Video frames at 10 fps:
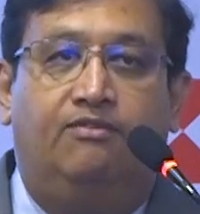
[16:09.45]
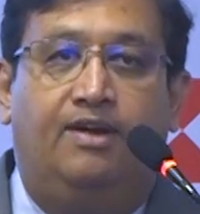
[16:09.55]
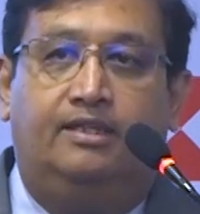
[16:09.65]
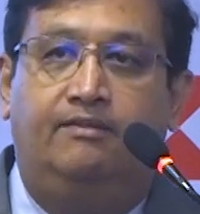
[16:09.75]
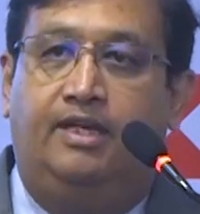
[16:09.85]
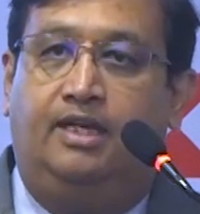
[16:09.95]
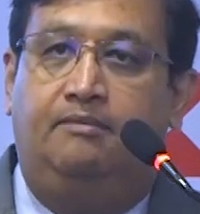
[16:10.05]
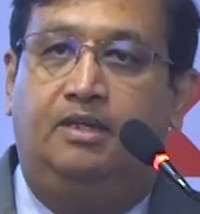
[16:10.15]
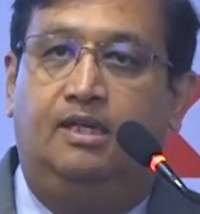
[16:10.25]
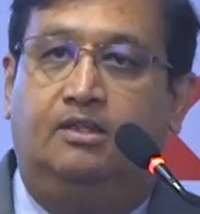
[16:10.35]
of activity
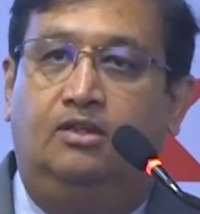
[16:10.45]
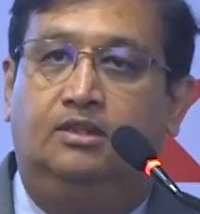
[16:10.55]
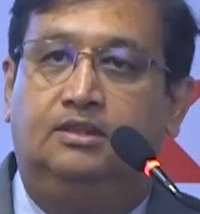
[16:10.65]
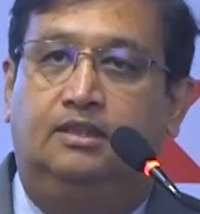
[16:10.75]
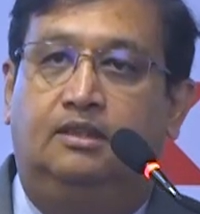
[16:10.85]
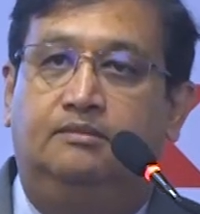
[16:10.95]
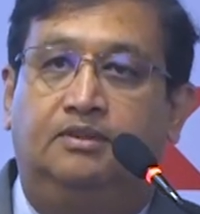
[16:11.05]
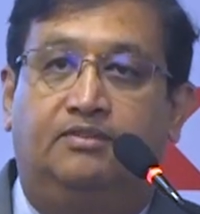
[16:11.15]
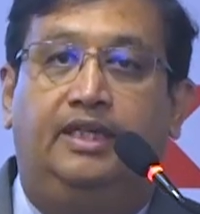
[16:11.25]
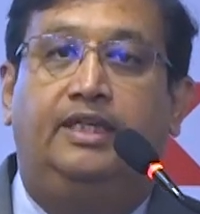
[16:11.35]
coming across in terms
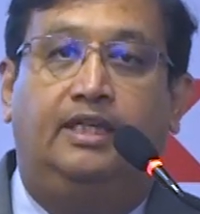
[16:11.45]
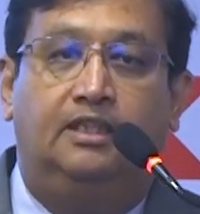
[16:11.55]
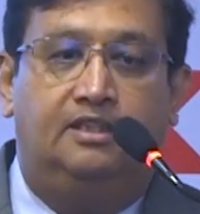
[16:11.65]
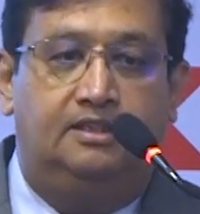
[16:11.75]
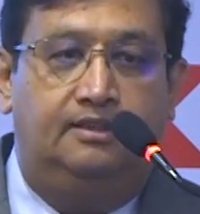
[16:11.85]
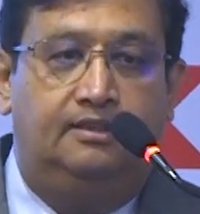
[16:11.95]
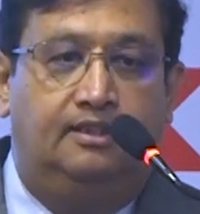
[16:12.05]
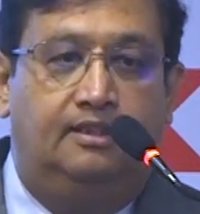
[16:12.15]
of green energy,